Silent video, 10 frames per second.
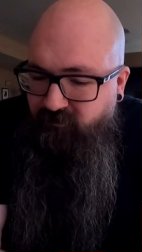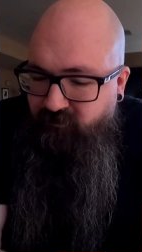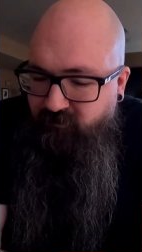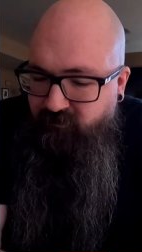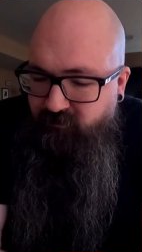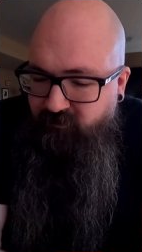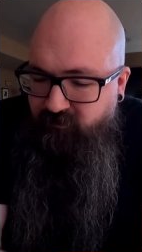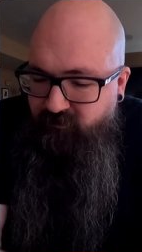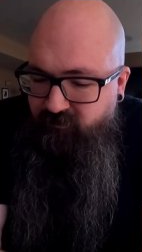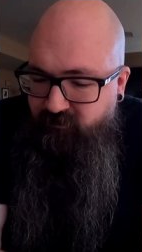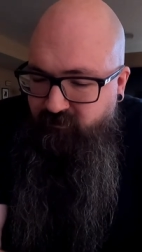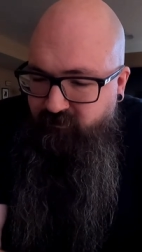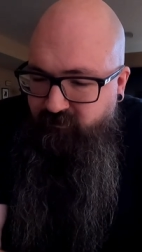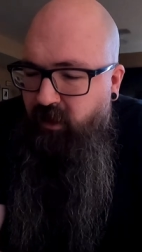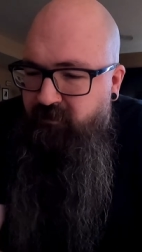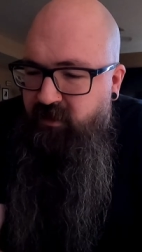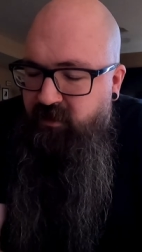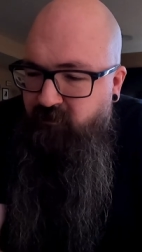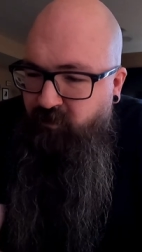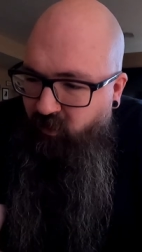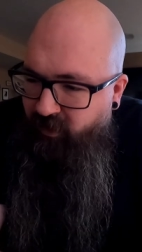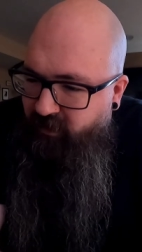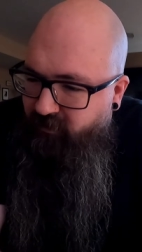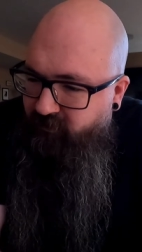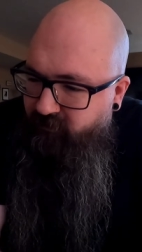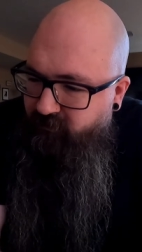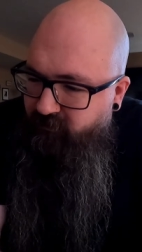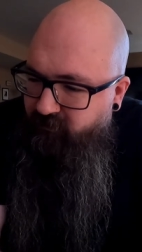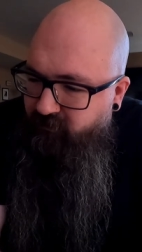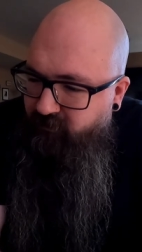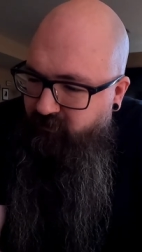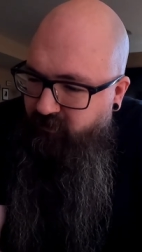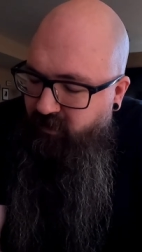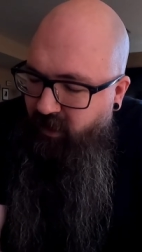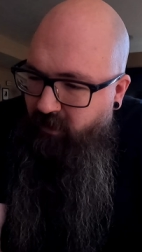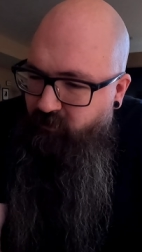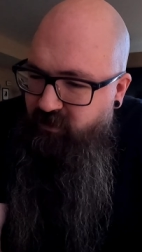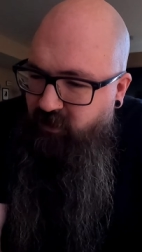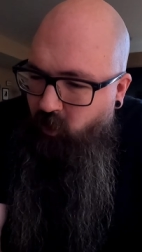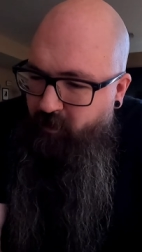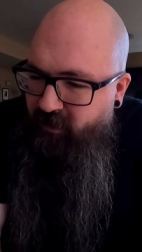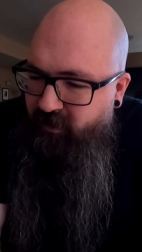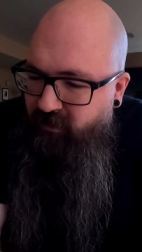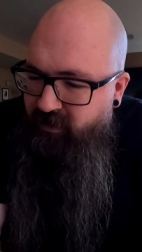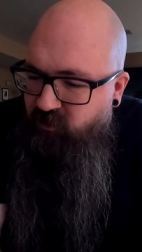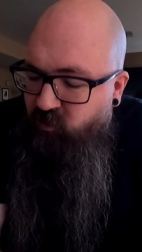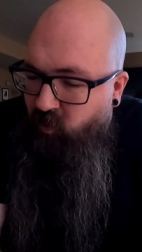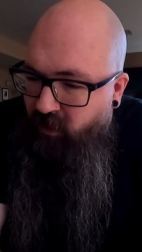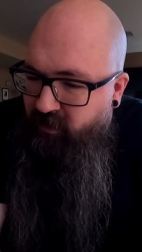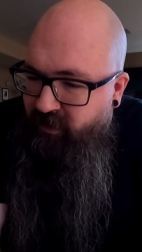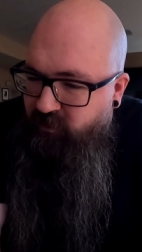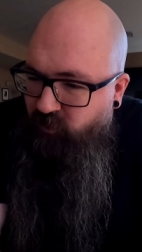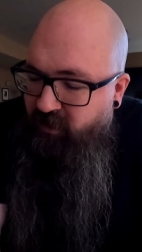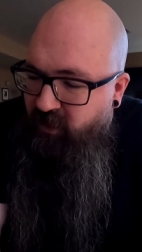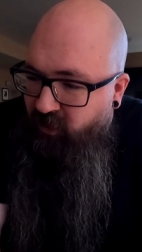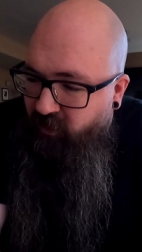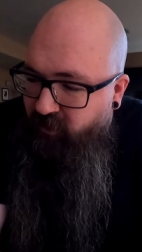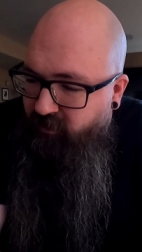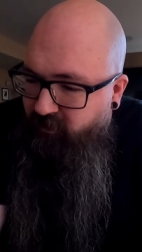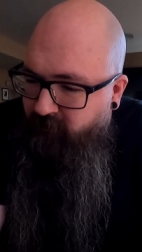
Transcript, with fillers: miss my Sharon mug. I'm disappointed. Yeah. I was hoping that at least one of these would be good.